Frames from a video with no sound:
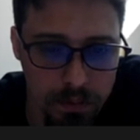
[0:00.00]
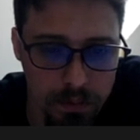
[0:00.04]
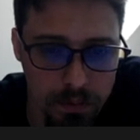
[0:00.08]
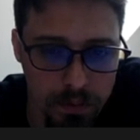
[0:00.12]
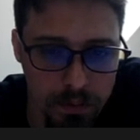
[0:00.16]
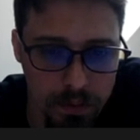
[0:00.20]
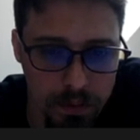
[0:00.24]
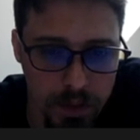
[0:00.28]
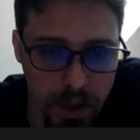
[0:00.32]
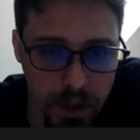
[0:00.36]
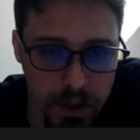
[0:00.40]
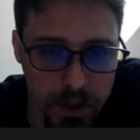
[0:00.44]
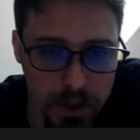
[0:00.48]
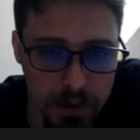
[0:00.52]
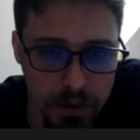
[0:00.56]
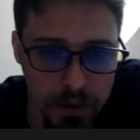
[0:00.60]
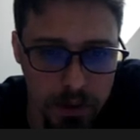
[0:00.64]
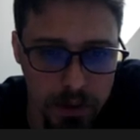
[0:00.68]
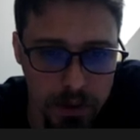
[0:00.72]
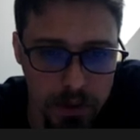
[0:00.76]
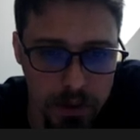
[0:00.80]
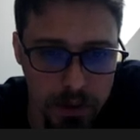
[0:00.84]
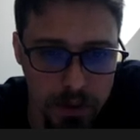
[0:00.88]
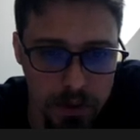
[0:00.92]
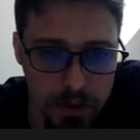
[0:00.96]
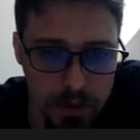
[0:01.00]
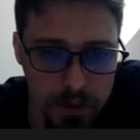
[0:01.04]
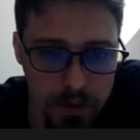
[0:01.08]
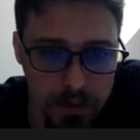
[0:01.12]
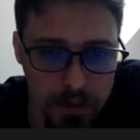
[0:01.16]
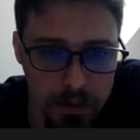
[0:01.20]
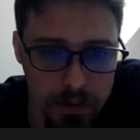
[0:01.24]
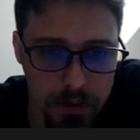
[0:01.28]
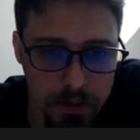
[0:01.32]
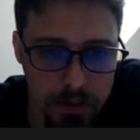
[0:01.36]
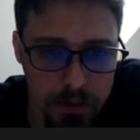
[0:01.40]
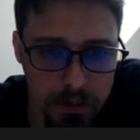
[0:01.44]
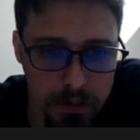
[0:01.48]
I need to learn
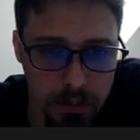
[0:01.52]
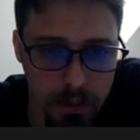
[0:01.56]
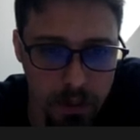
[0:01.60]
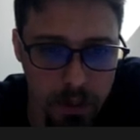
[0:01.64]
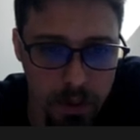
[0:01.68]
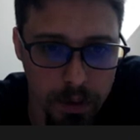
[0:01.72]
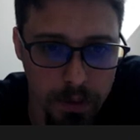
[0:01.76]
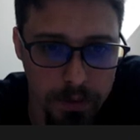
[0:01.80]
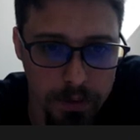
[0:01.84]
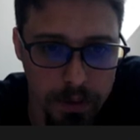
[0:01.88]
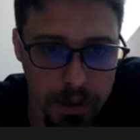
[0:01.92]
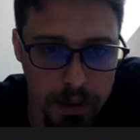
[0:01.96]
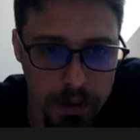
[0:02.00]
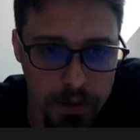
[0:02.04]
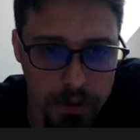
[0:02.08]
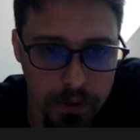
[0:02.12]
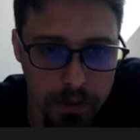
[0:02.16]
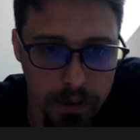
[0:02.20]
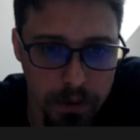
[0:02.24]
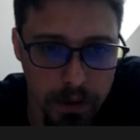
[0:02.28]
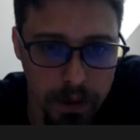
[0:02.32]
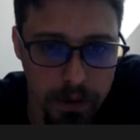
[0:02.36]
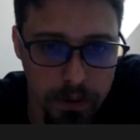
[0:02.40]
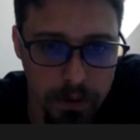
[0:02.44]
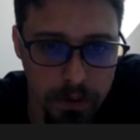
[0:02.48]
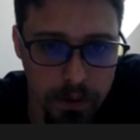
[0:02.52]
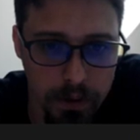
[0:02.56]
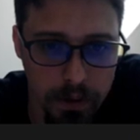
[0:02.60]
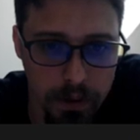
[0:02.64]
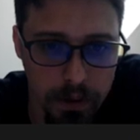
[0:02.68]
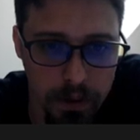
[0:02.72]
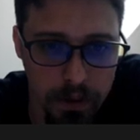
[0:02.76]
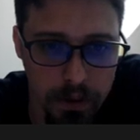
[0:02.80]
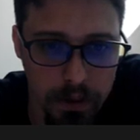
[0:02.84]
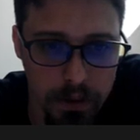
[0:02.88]
more of the ins and outs here.